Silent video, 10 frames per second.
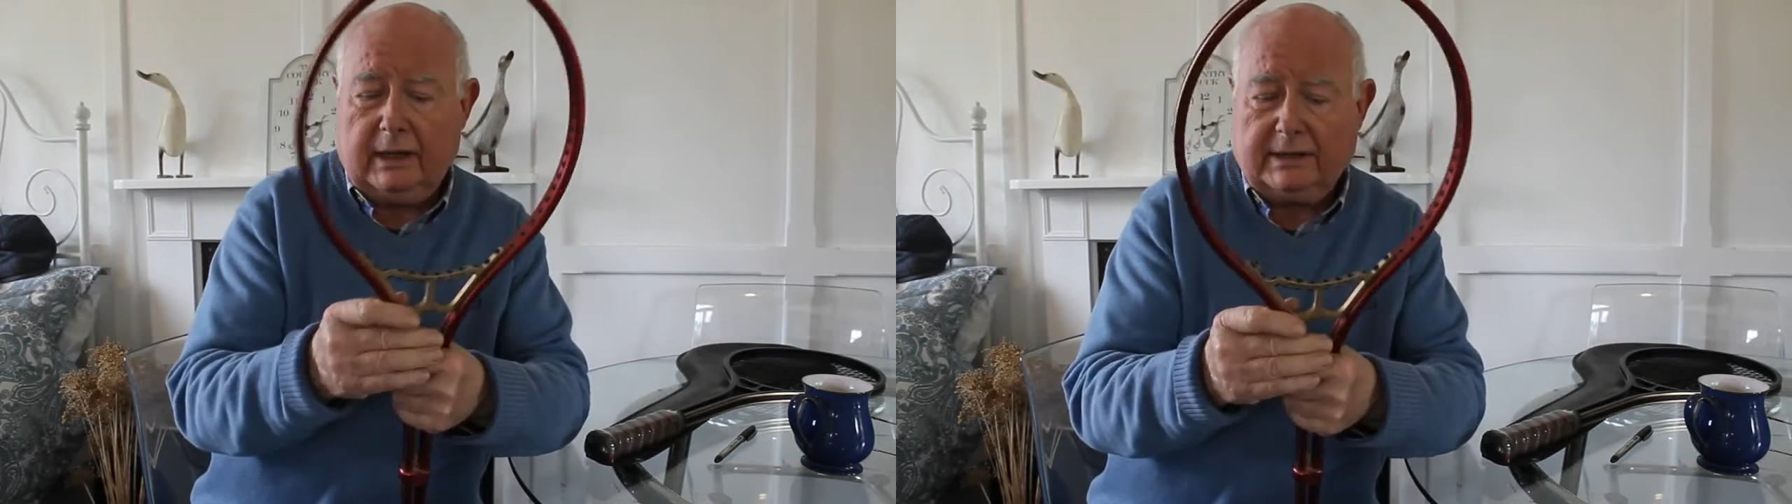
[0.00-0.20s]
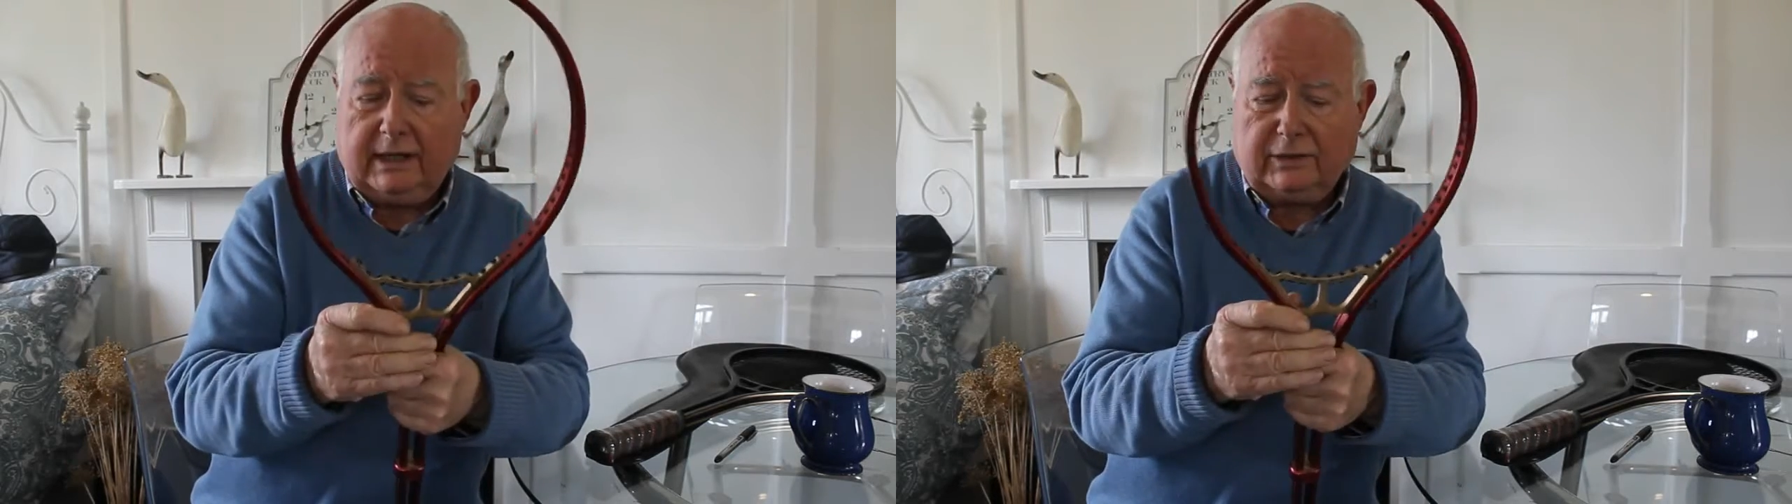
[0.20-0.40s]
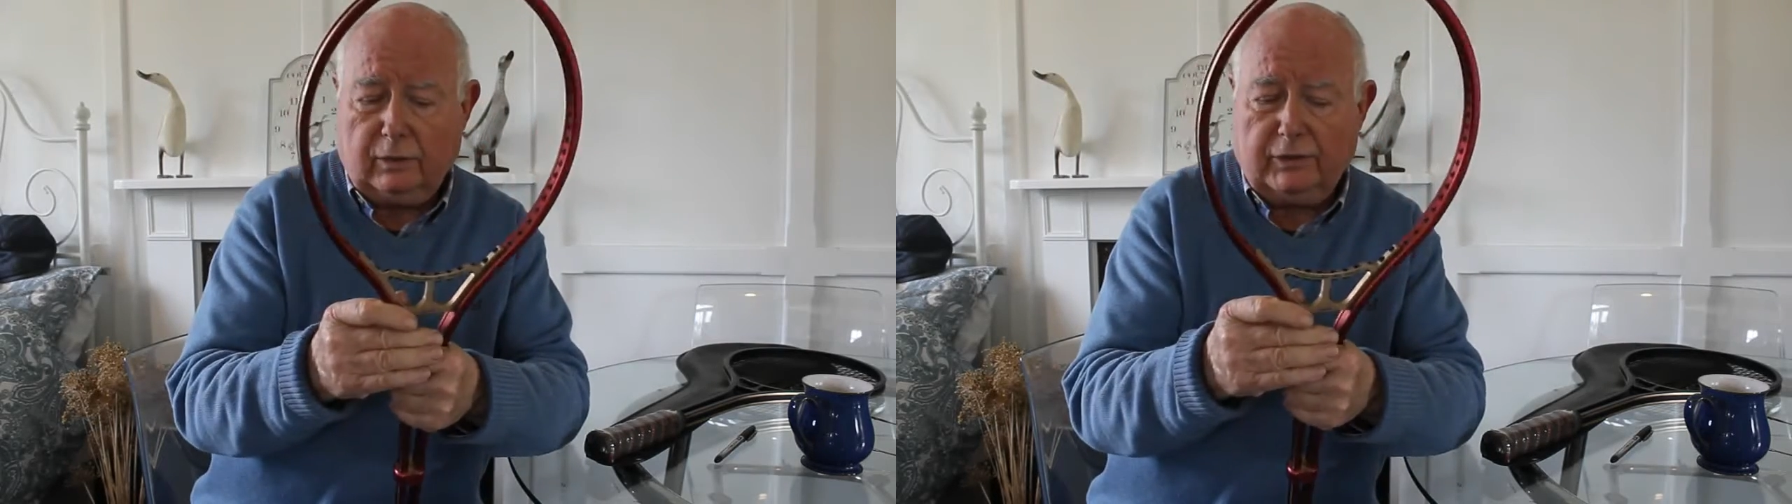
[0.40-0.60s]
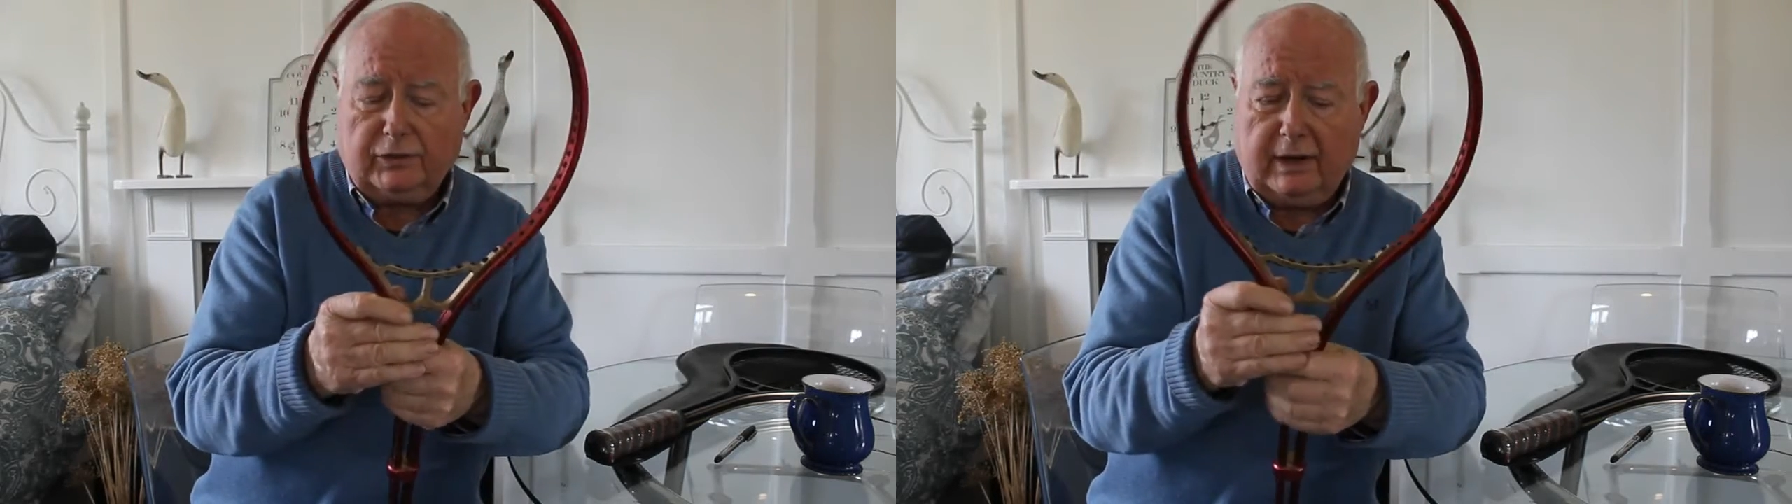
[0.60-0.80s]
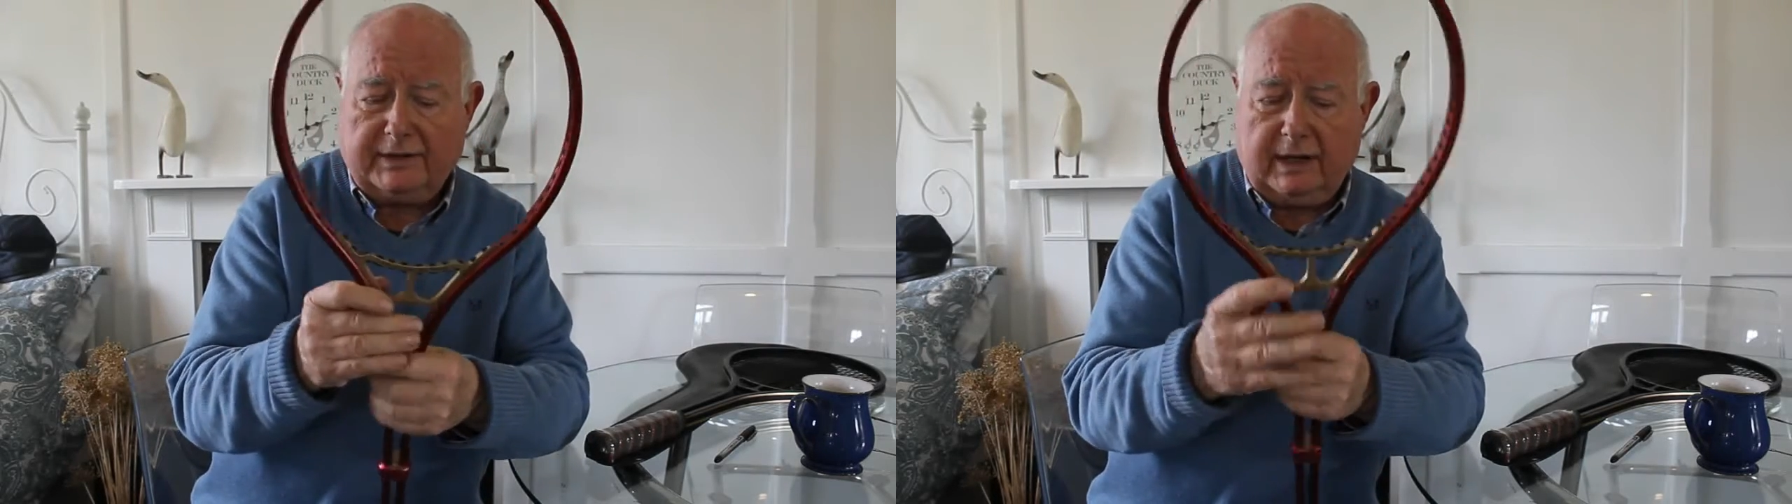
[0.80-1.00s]
it takes all the
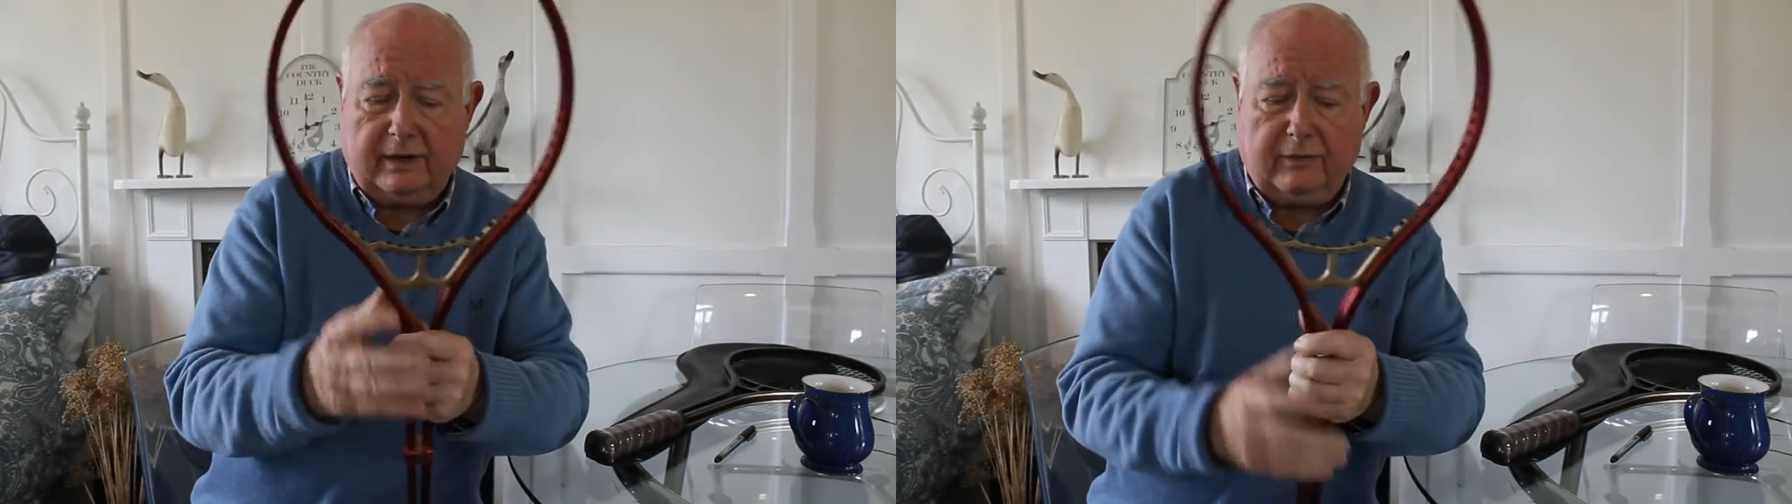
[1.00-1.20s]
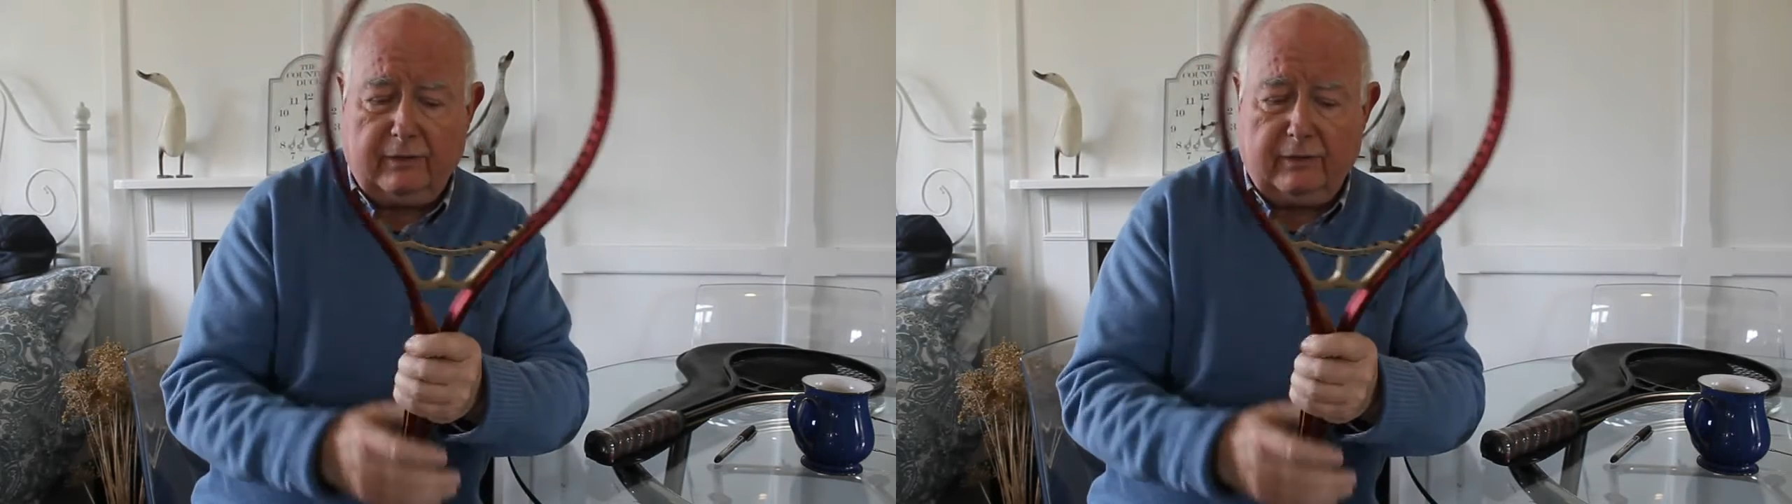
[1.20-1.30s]
stress out of the